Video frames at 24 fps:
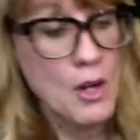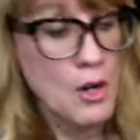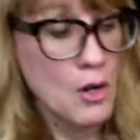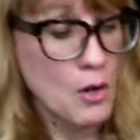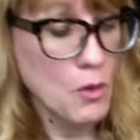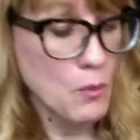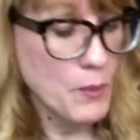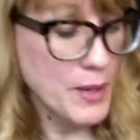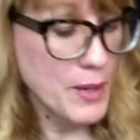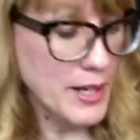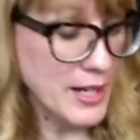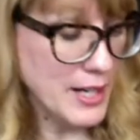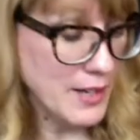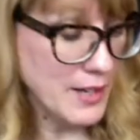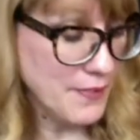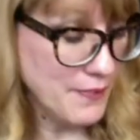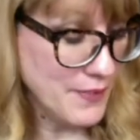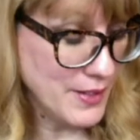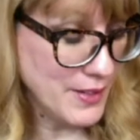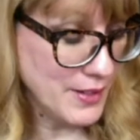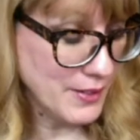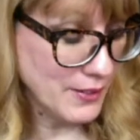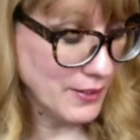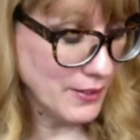We get
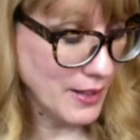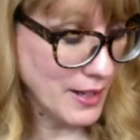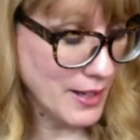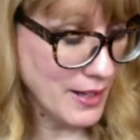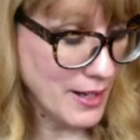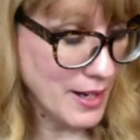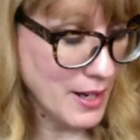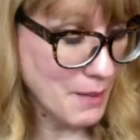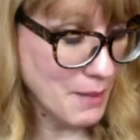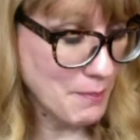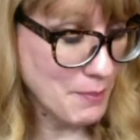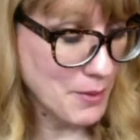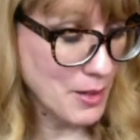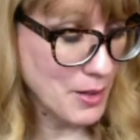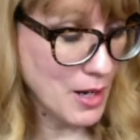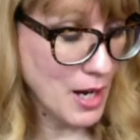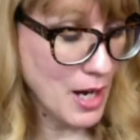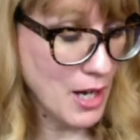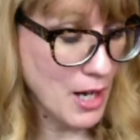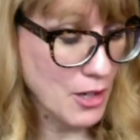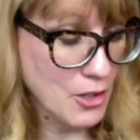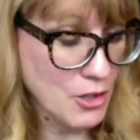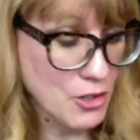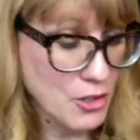the light up
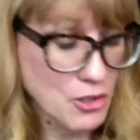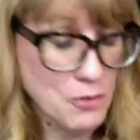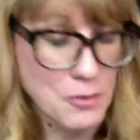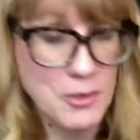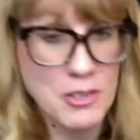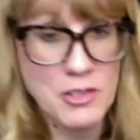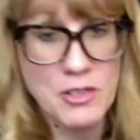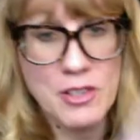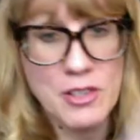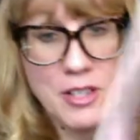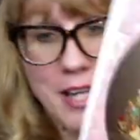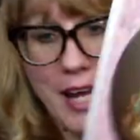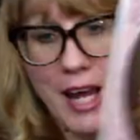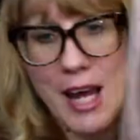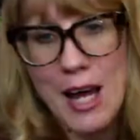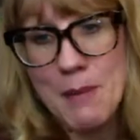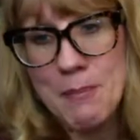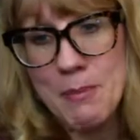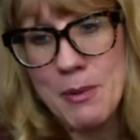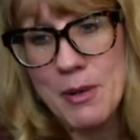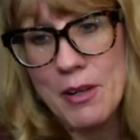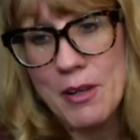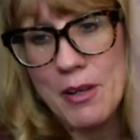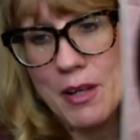Christmas tree
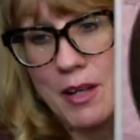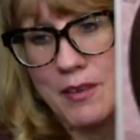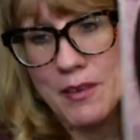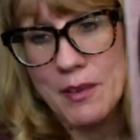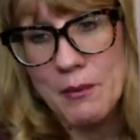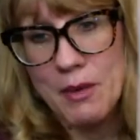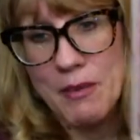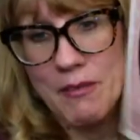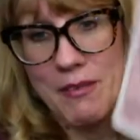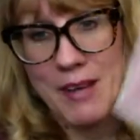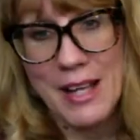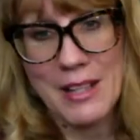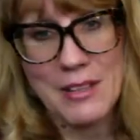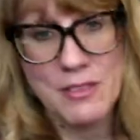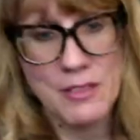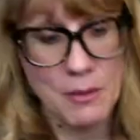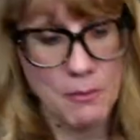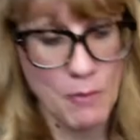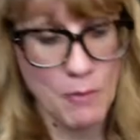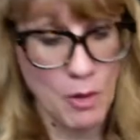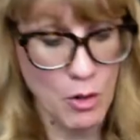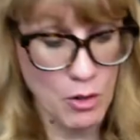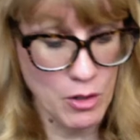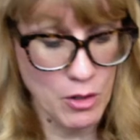topper, and then we've got
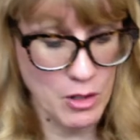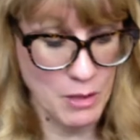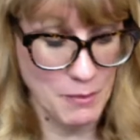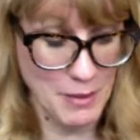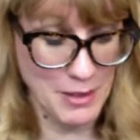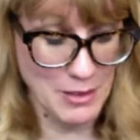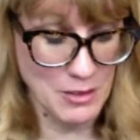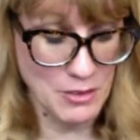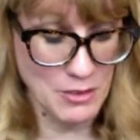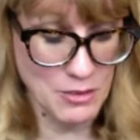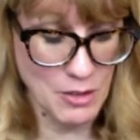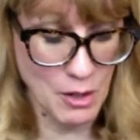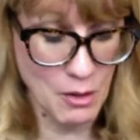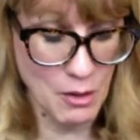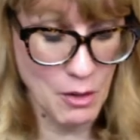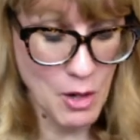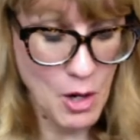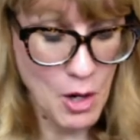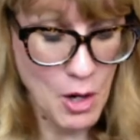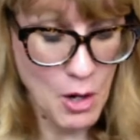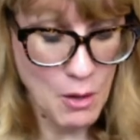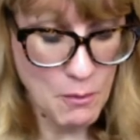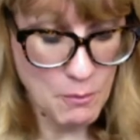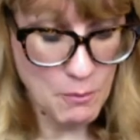some ornaments. So
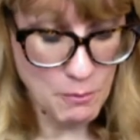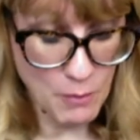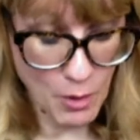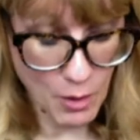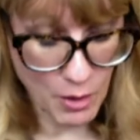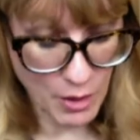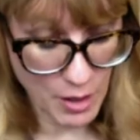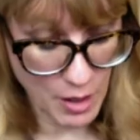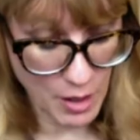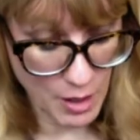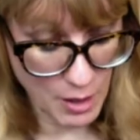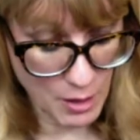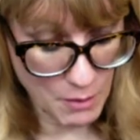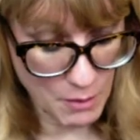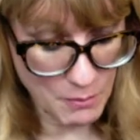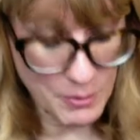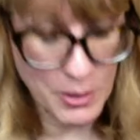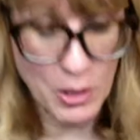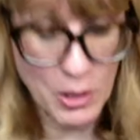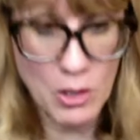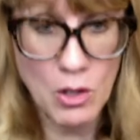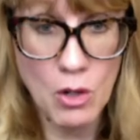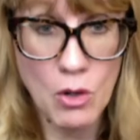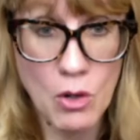more home
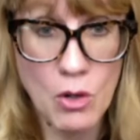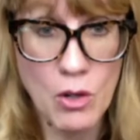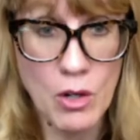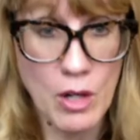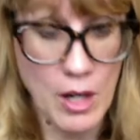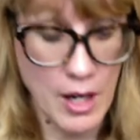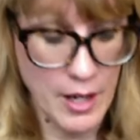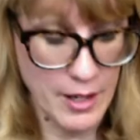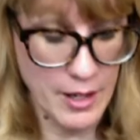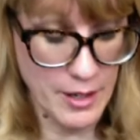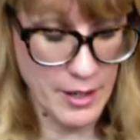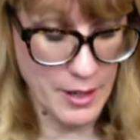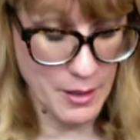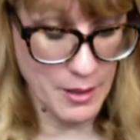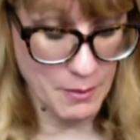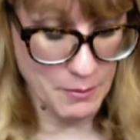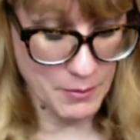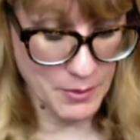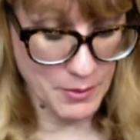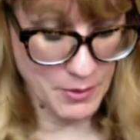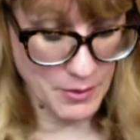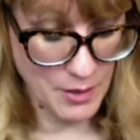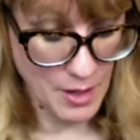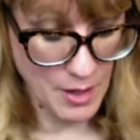decor
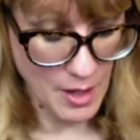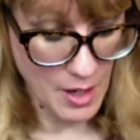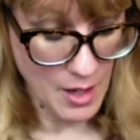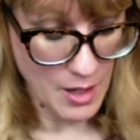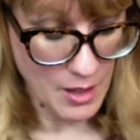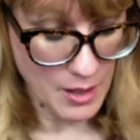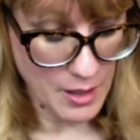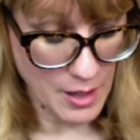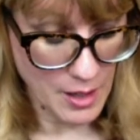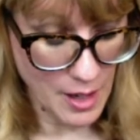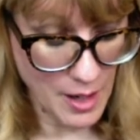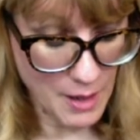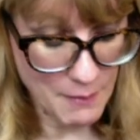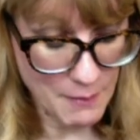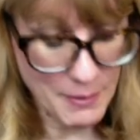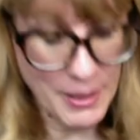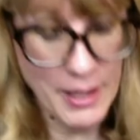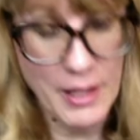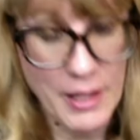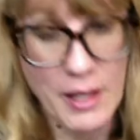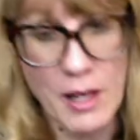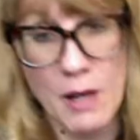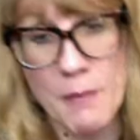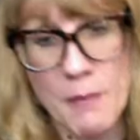items
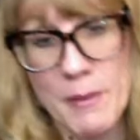coming. Oh my